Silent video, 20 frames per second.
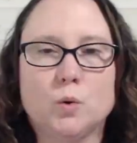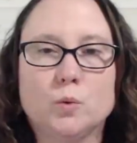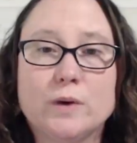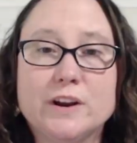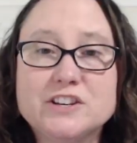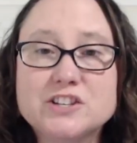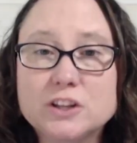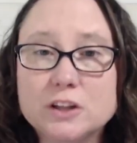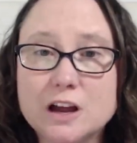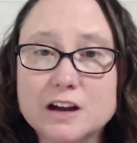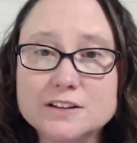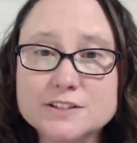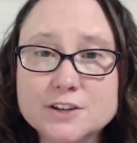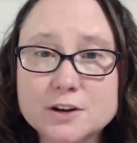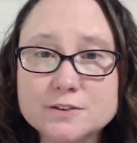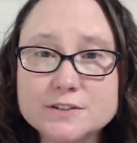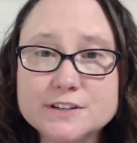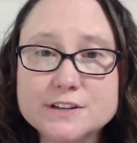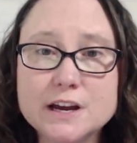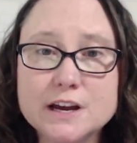Rachel
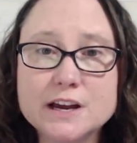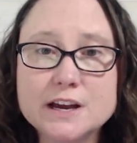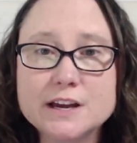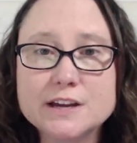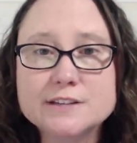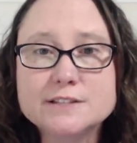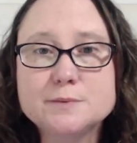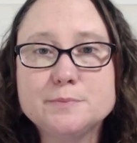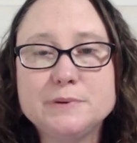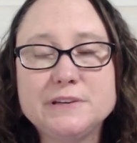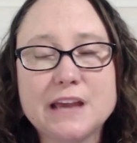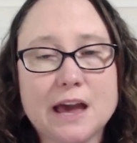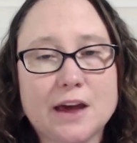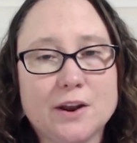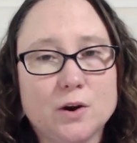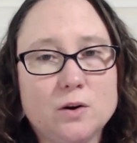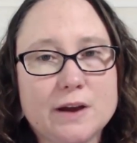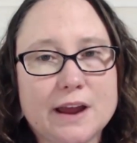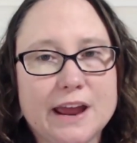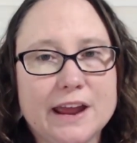also does
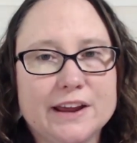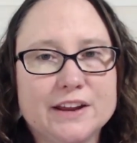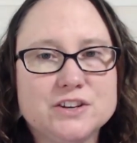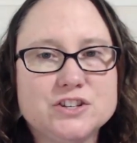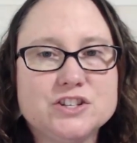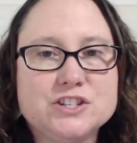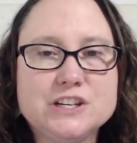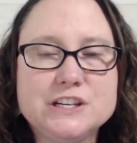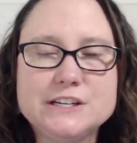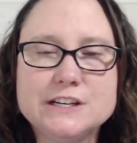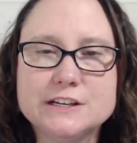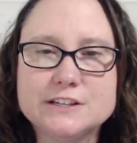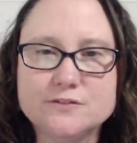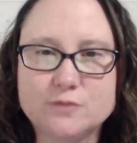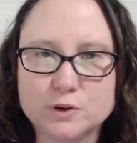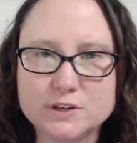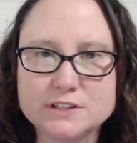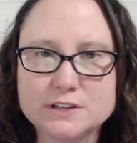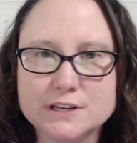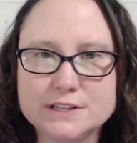piano, and she does
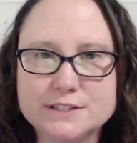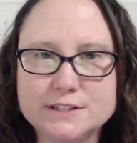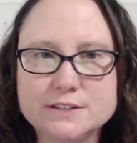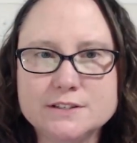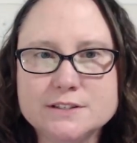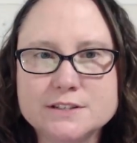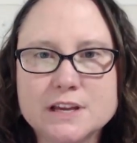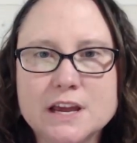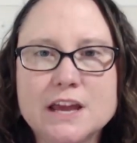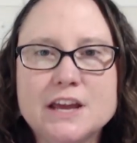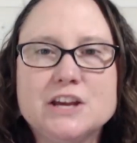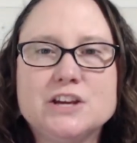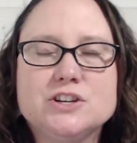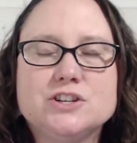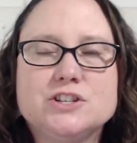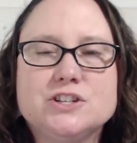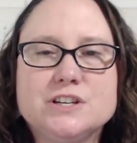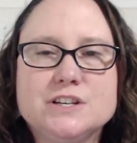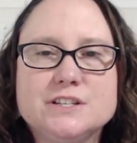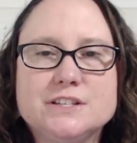voice lessons.
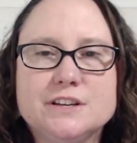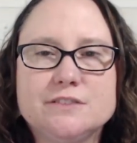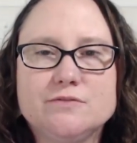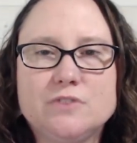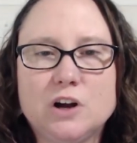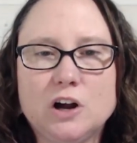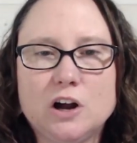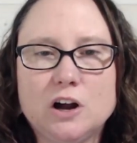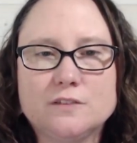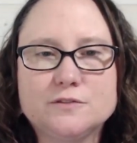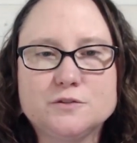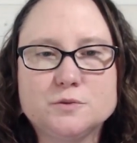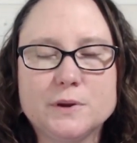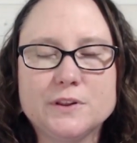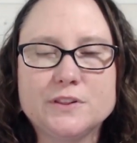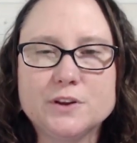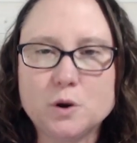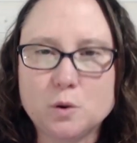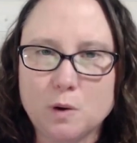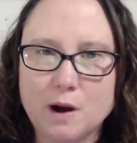She's involved
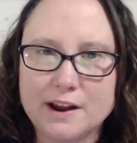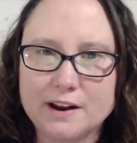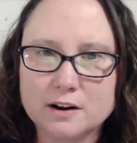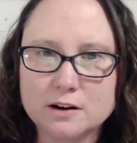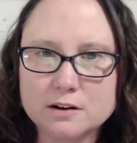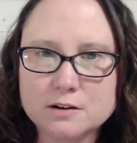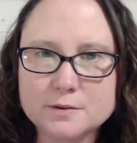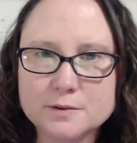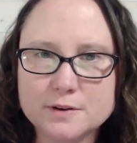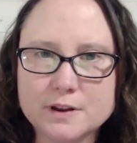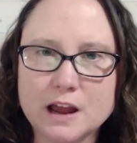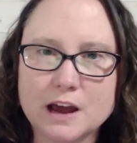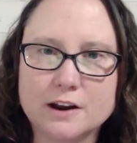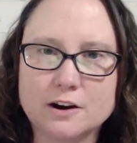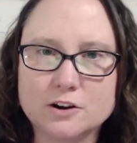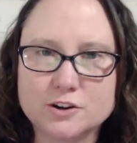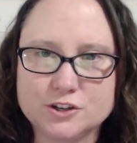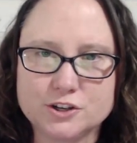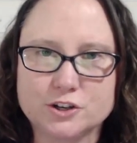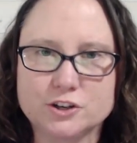with the choir at
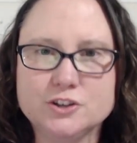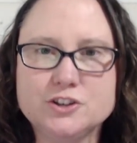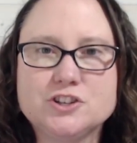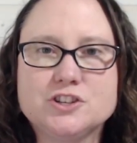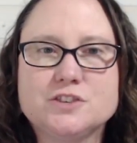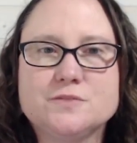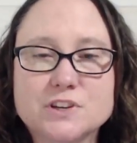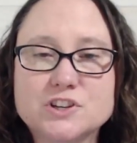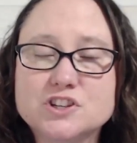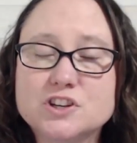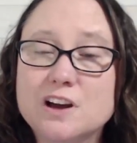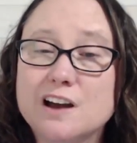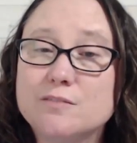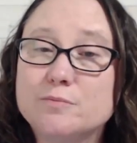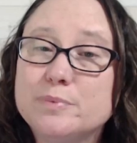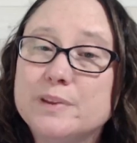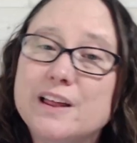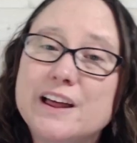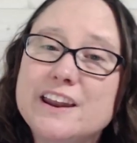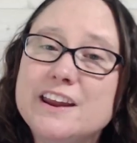our church. She'll
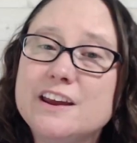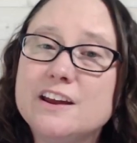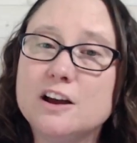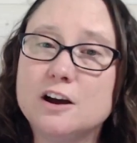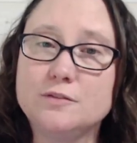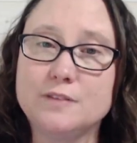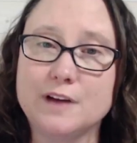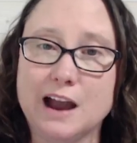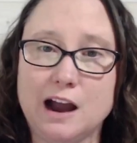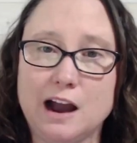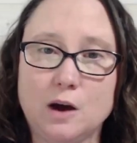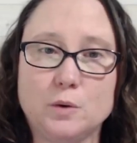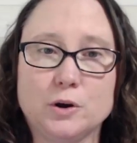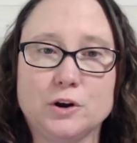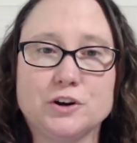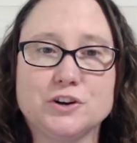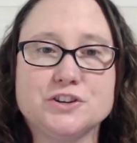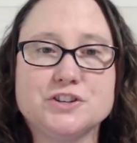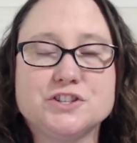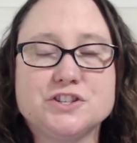have plenty of
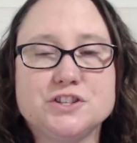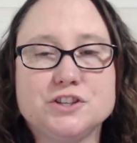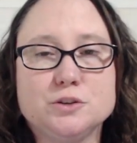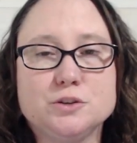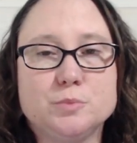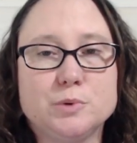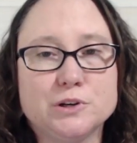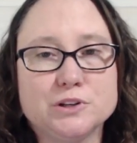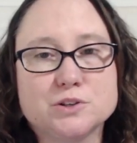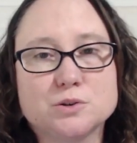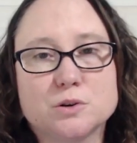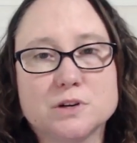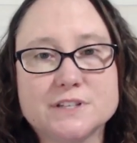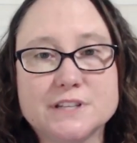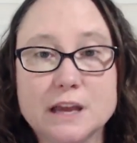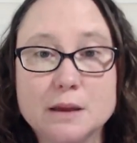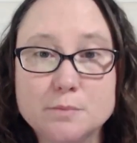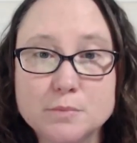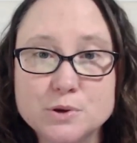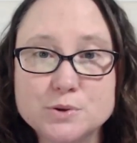hours to put towards
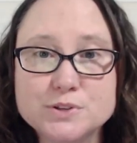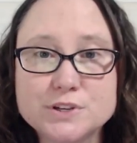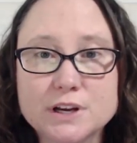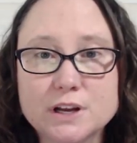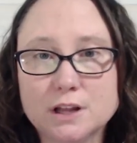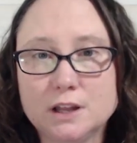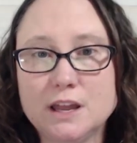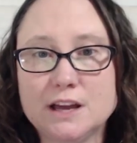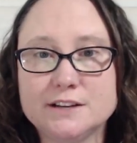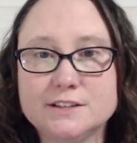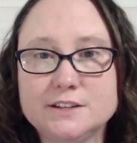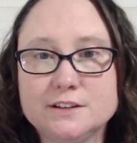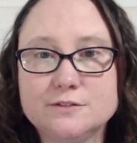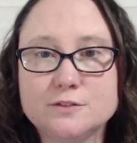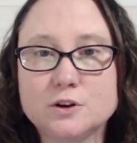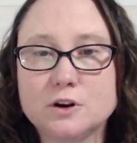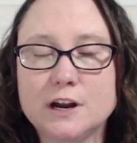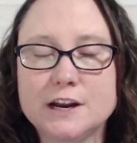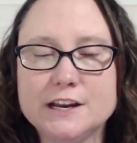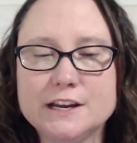a music elective
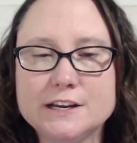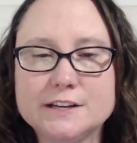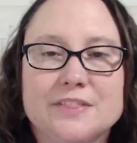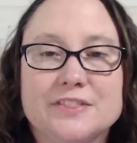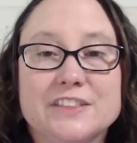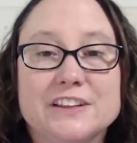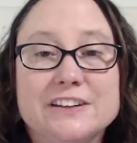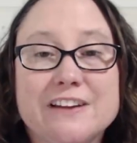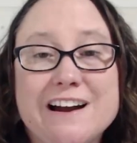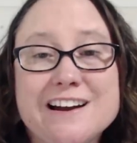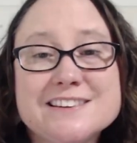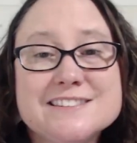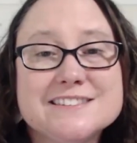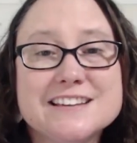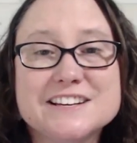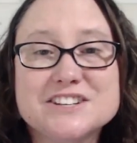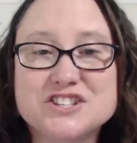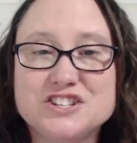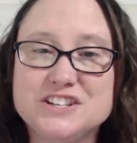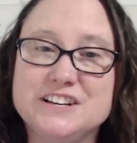credit. The last thing
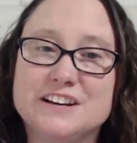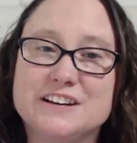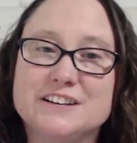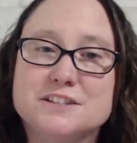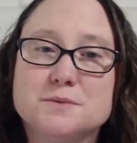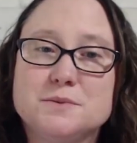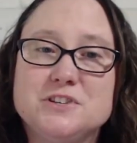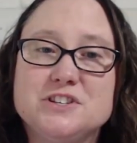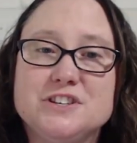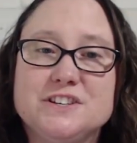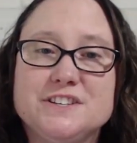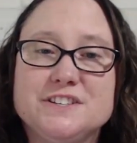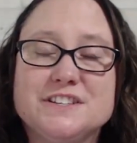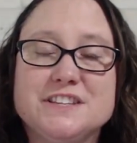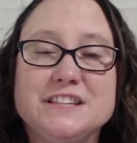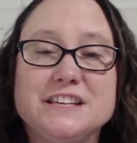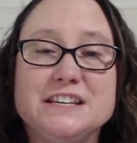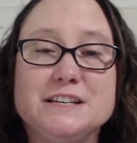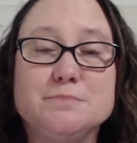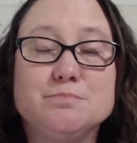she does, which is
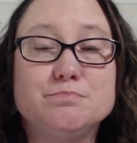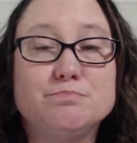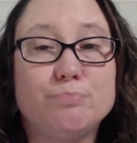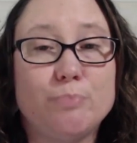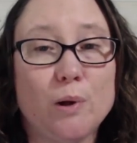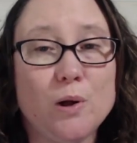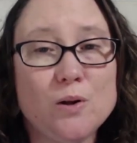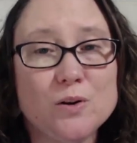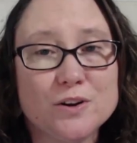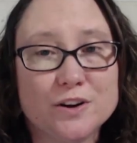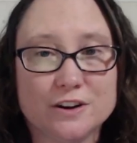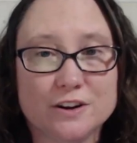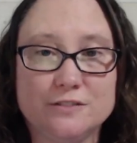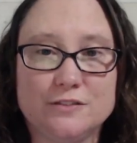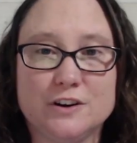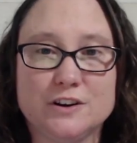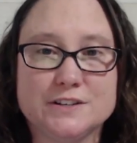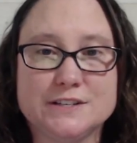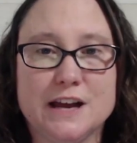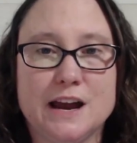the bulk of
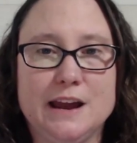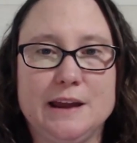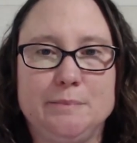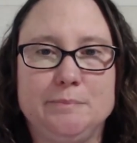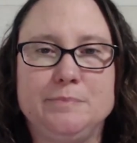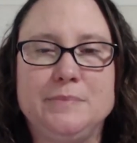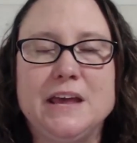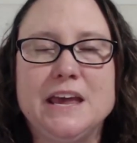her time,